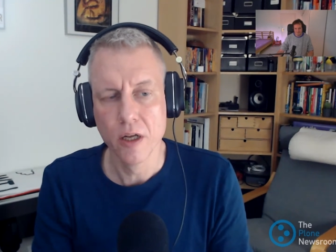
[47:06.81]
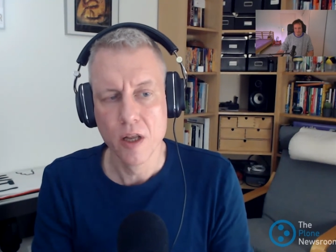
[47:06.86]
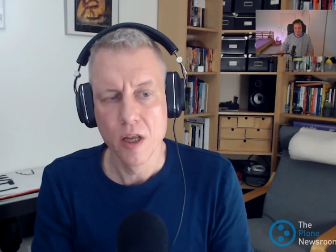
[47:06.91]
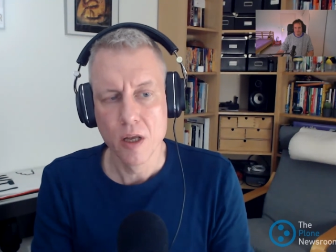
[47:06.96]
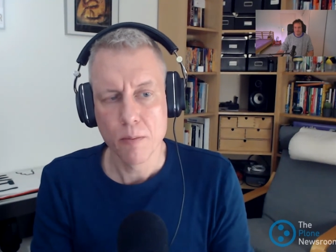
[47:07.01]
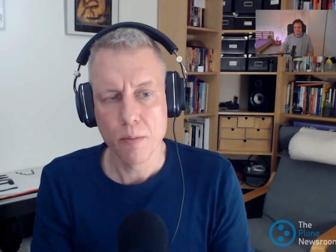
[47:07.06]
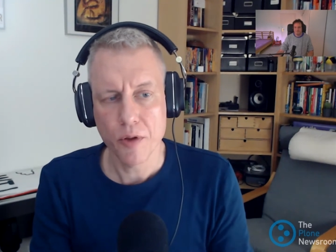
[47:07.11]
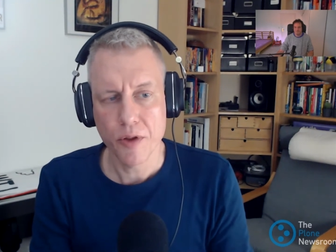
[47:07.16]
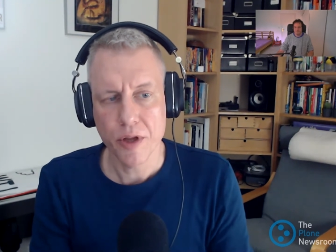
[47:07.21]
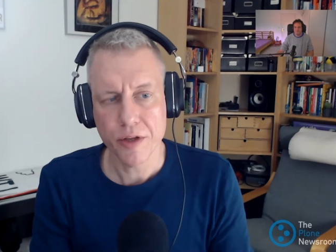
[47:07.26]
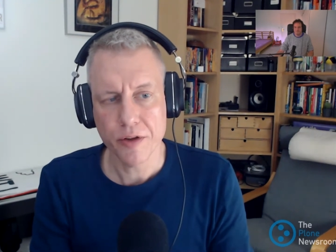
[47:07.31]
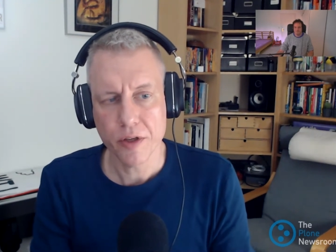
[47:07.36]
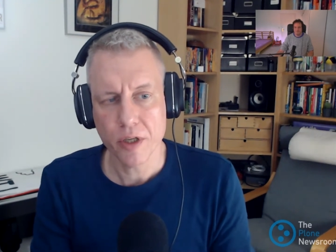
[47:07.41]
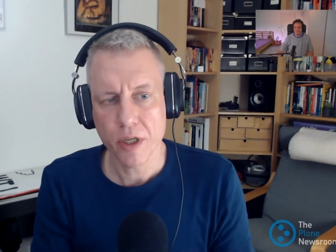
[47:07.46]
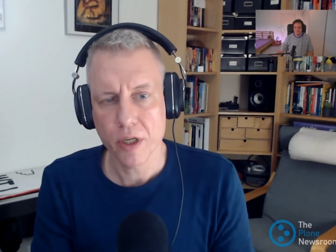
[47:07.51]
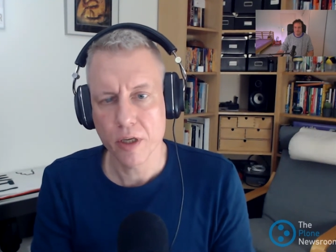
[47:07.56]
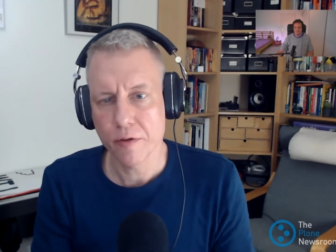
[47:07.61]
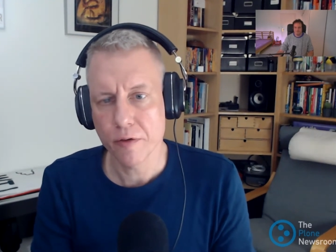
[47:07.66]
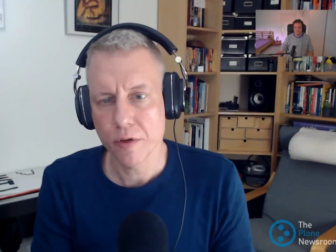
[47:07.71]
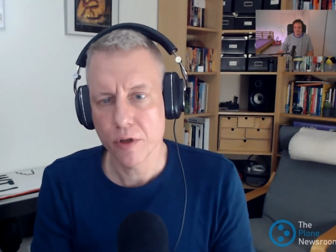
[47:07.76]
But then
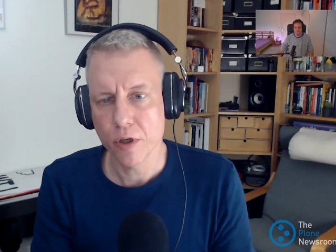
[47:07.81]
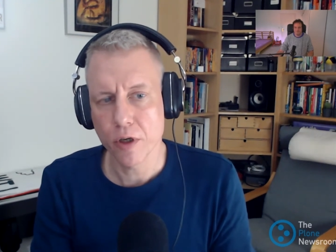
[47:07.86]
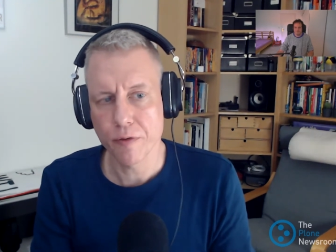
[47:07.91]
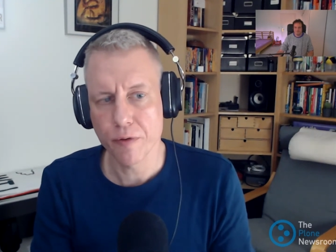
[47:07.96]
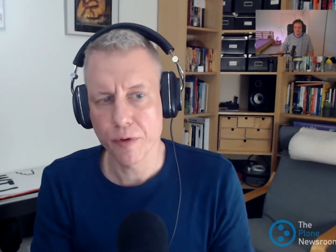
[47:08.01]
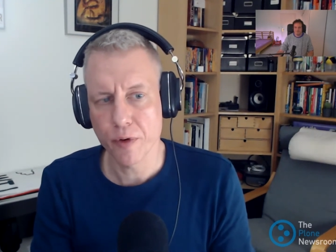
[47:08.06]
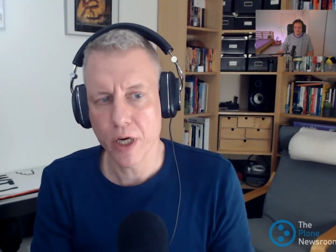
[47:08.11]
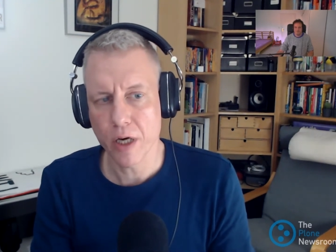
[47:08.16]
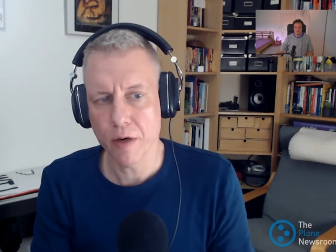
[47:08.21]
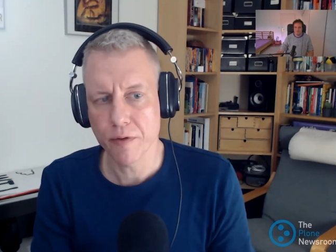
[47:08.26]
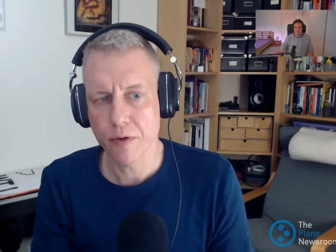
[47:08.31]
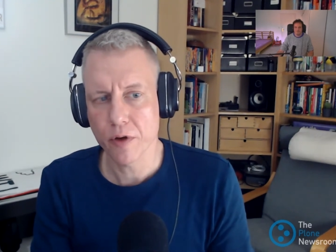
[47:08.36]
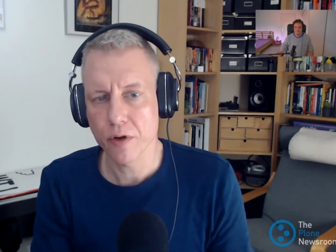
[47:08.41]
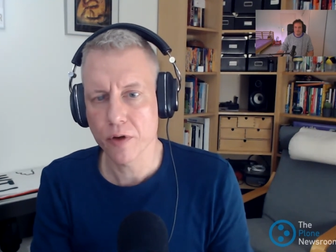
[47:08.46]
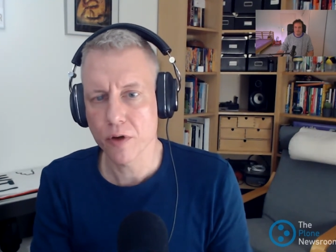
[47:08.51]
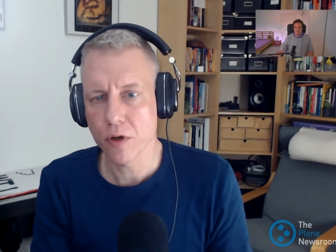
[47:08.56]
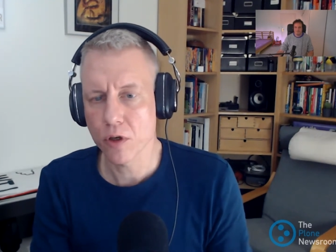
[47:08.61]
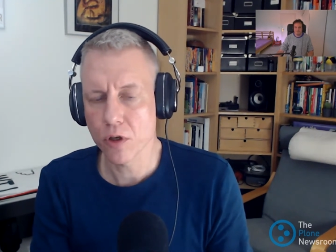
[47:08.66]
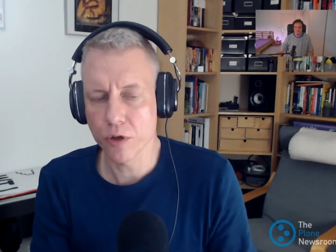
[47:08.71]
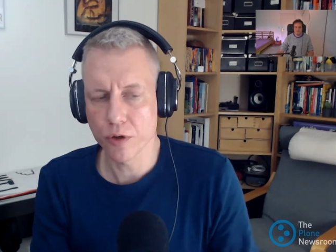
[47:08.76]
if you have a
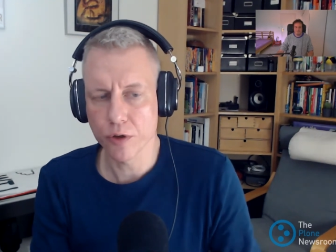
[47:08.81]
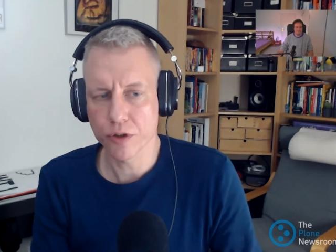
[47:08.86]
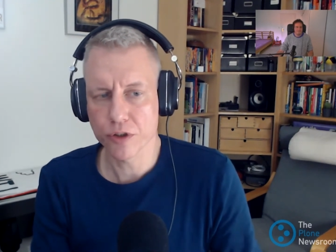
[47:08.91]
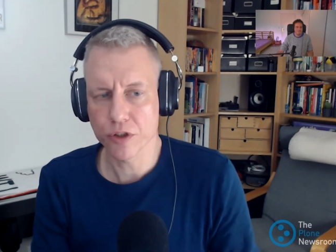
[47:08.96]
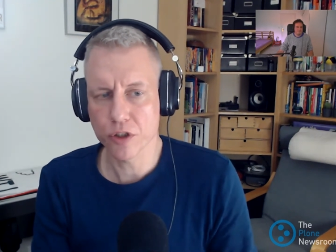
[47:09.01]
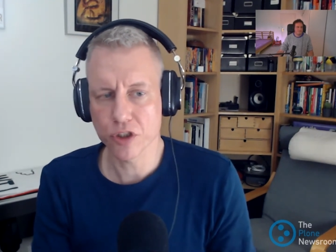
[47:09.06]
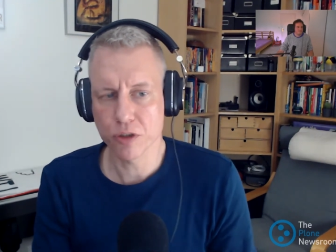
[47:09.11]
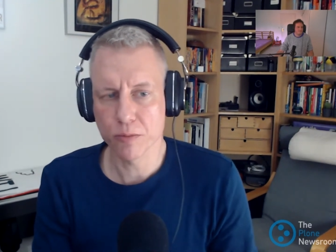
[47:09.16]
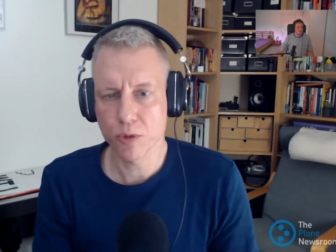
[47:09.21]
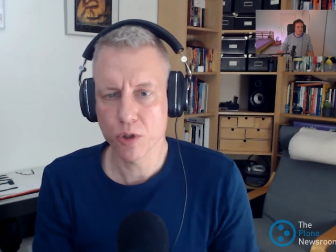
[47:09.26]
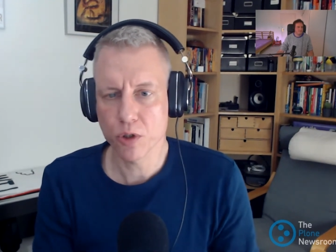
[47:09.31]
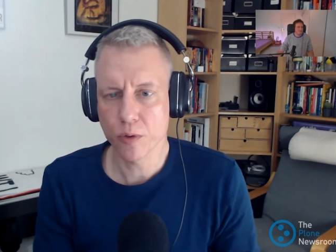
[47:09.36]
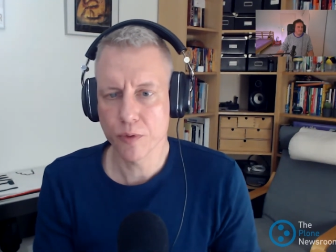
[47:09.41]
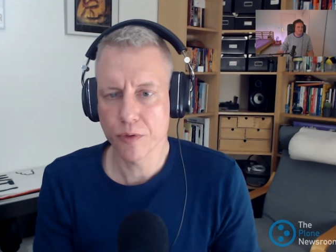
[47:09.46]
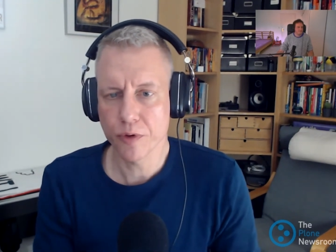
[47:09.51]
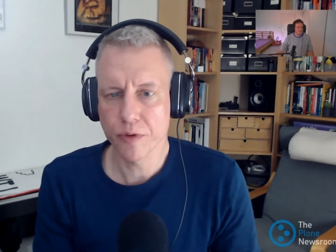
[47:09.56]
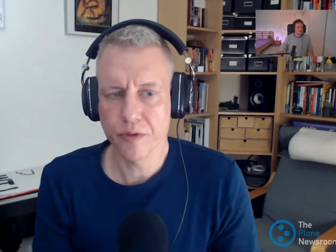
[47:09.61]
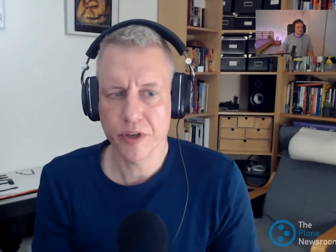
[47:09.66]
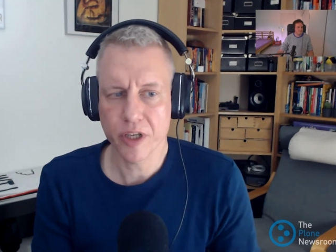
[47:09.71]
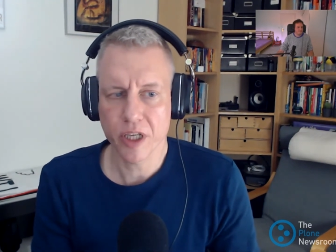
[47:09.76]
custom content
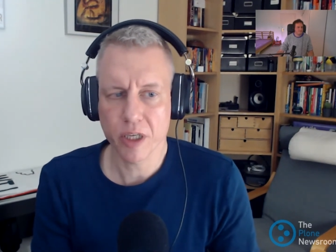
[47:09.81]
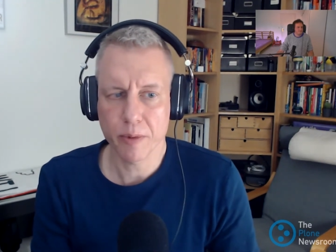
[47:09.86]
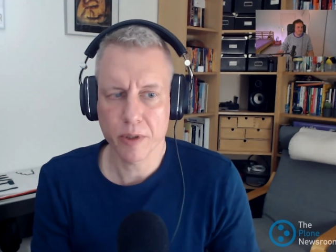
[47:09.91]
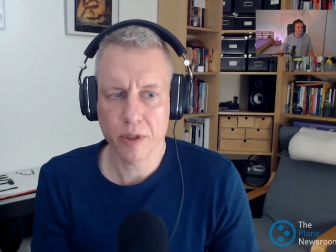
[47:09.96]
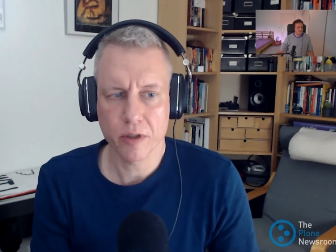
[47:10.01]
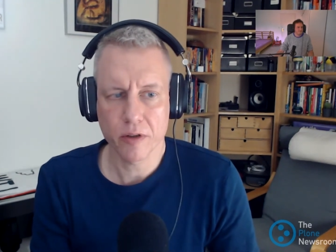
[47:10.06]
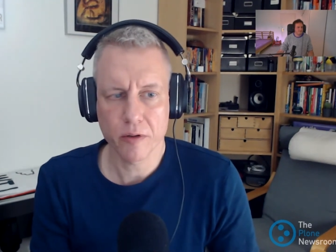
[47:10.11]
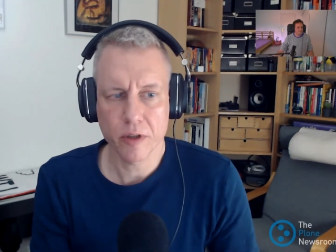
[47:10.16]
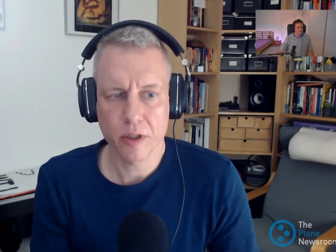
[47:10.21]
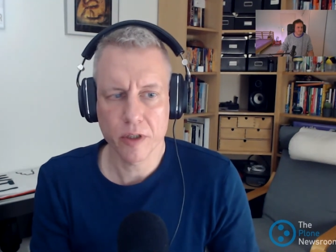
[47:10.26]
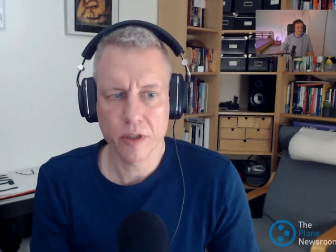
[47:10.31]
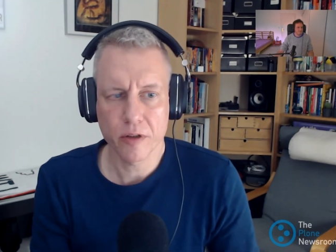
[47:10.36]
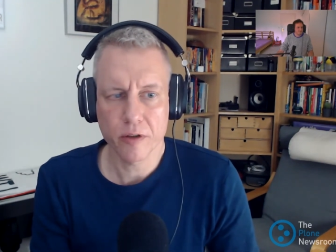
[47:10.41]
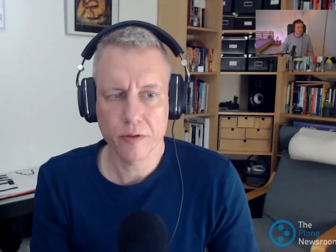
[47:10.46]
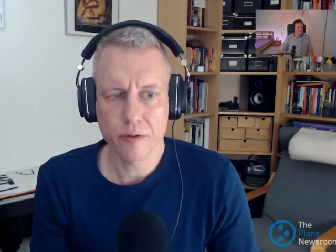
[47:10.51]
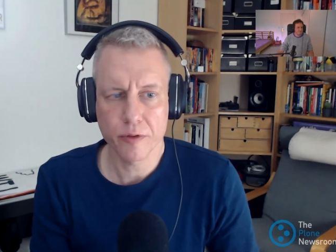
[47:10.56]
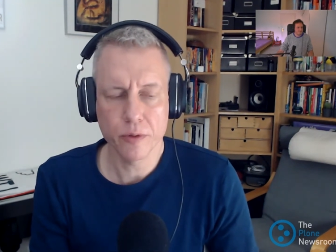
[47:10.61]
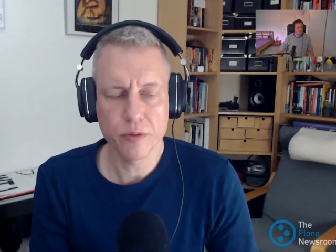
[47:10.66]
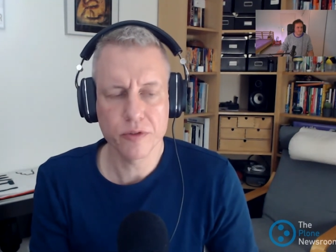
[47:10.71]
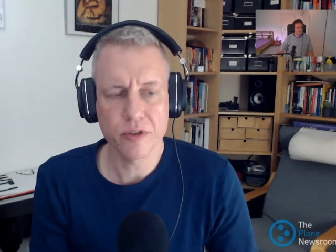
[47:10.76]
type in the
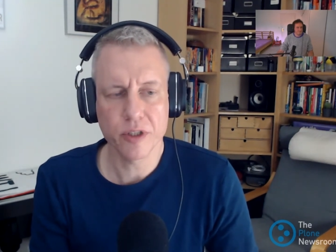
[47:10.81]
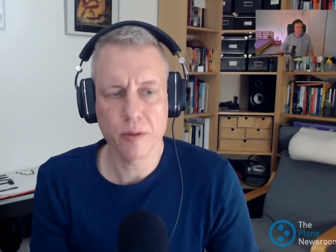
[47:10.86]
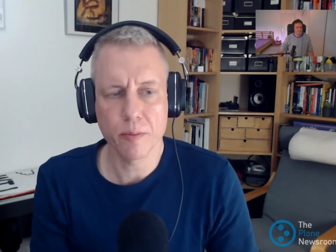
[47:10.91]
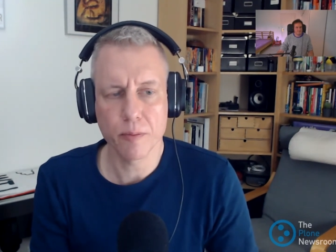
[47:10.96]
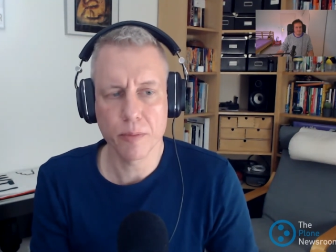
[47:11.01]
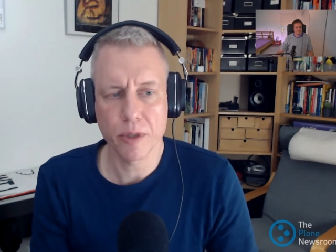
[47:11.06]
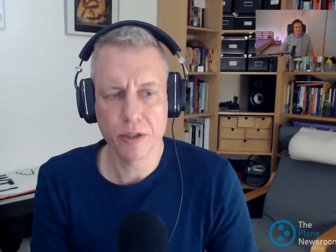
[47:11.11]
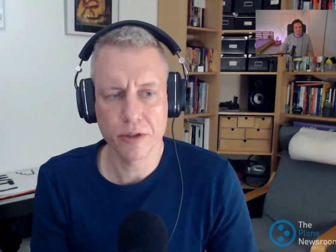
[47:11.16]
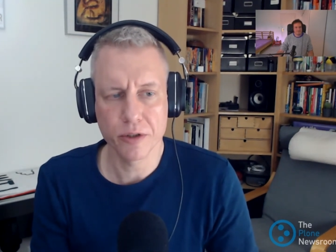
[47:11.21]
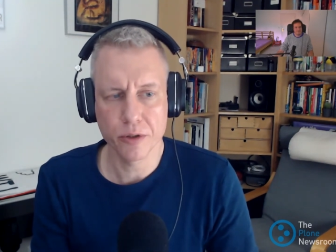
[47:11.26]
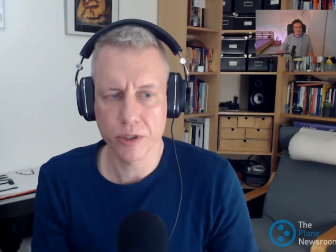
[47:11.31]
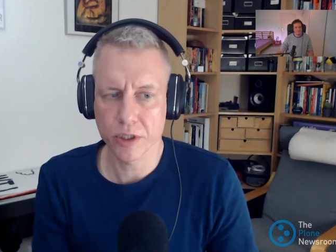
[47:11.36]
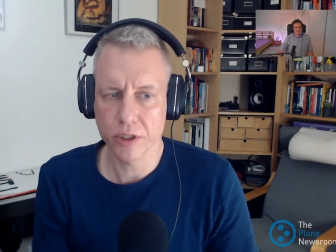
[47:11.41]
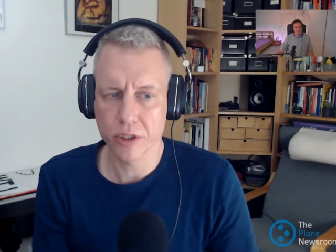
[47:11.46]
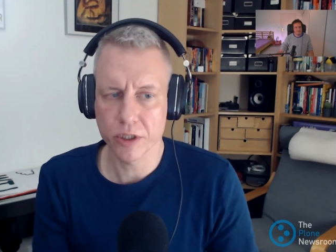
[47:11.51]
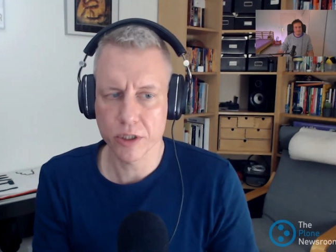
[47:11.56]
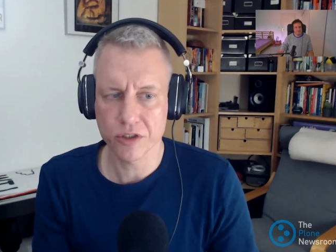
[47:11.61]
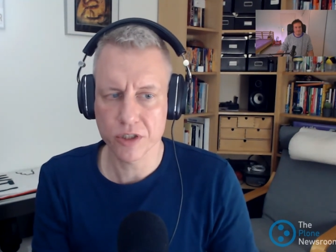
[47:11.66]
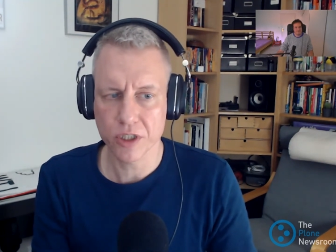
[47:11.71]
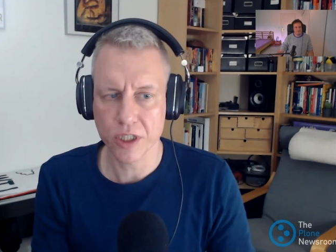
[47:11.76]
view template, you can
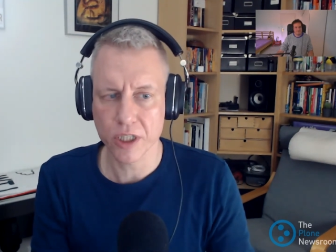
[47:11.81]
just say,